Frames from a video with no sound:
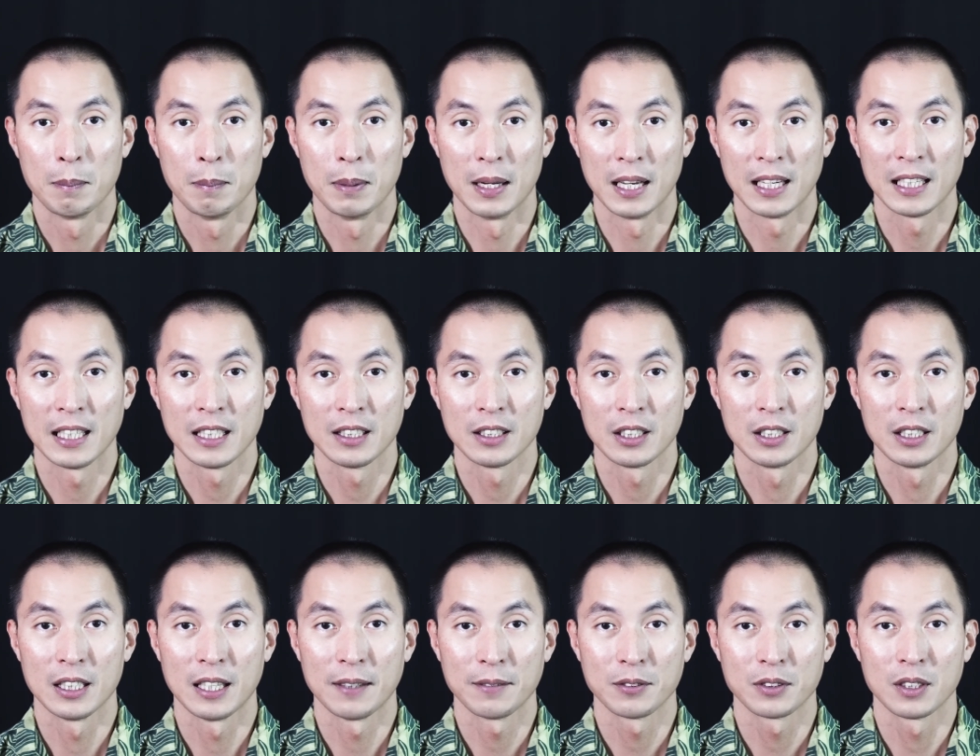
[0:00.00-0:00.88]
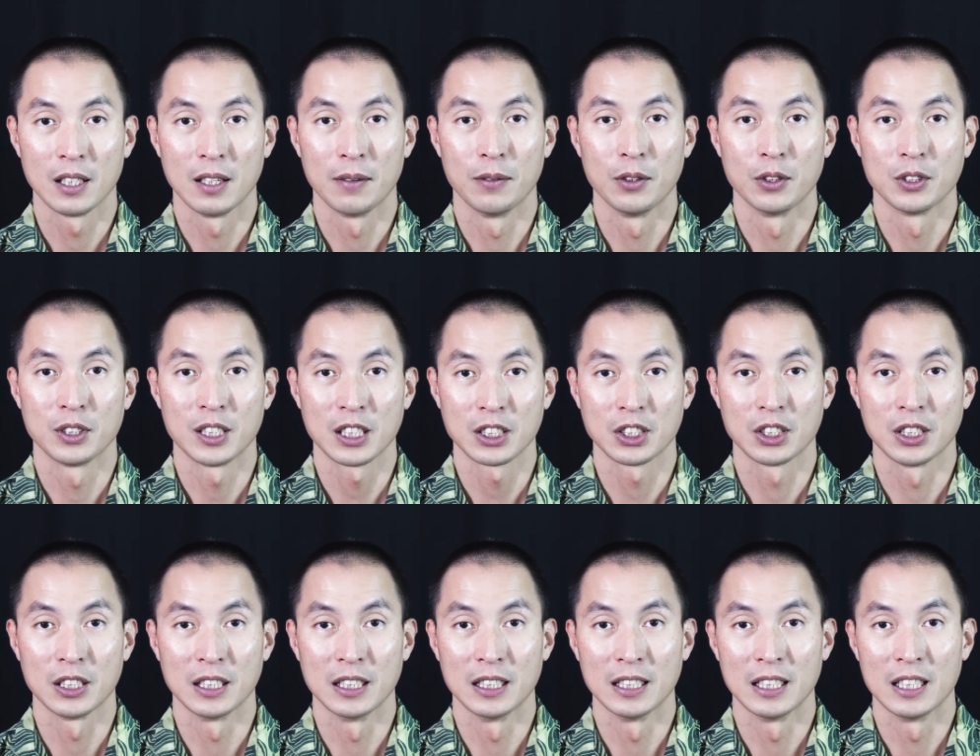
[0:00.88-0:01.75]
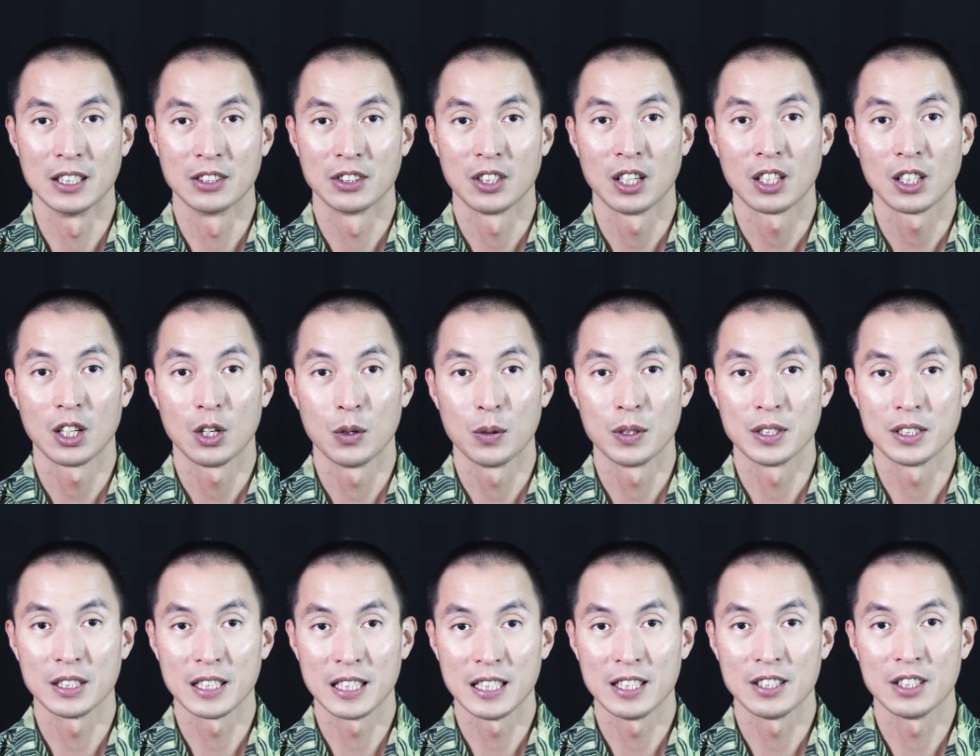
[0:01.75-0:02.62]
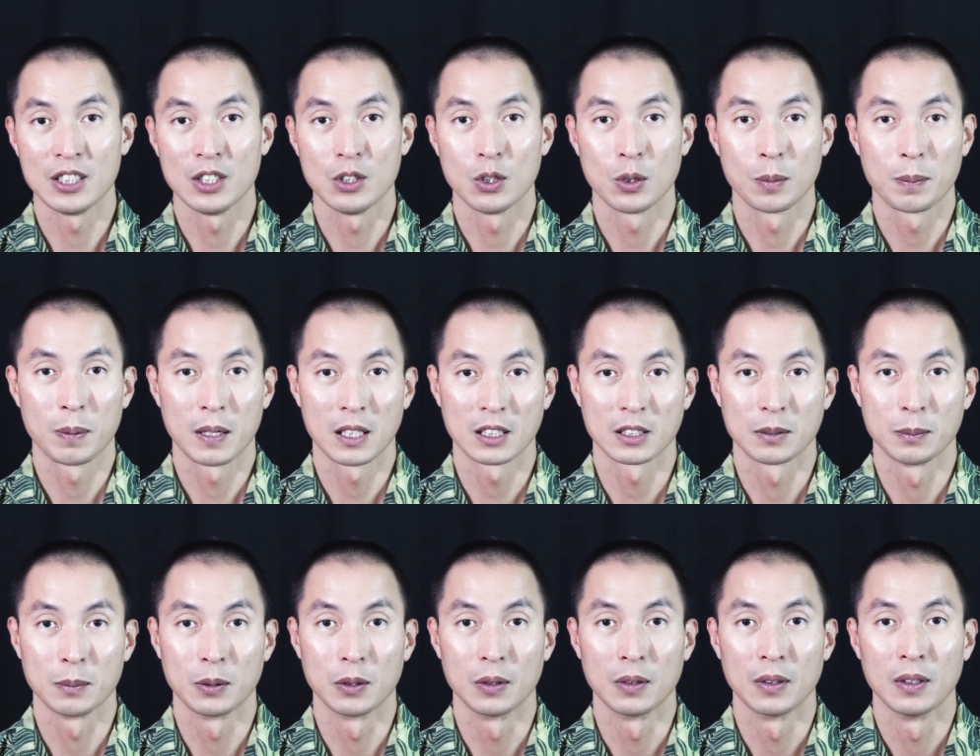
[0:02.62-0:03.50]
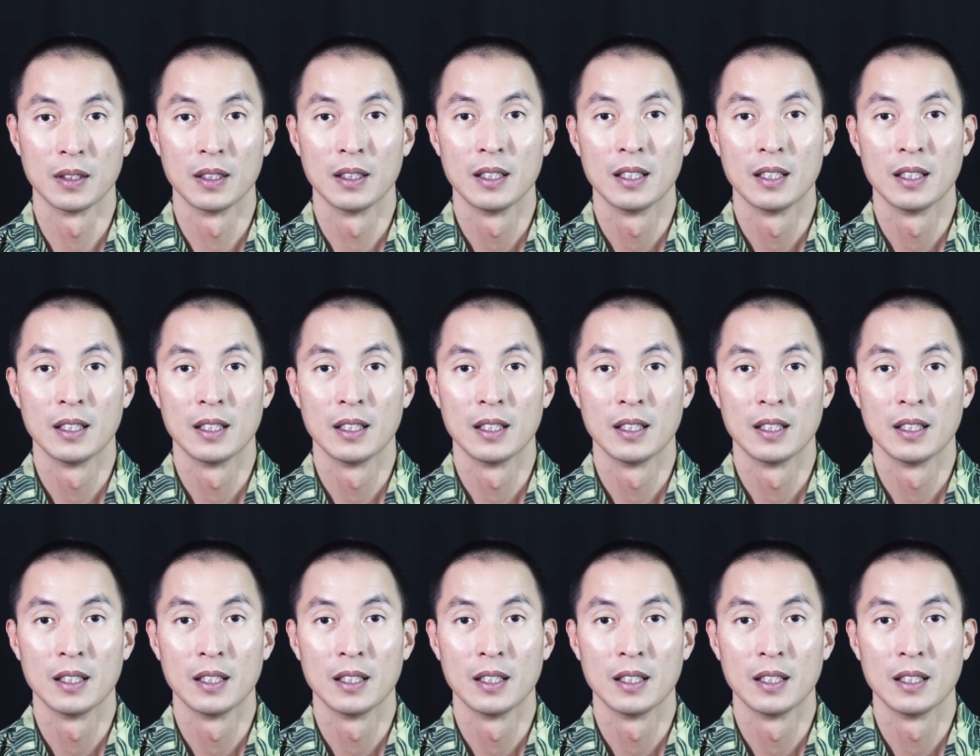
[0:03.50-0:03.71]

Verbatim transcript: Buying in the depths of recession is not always easy or possible.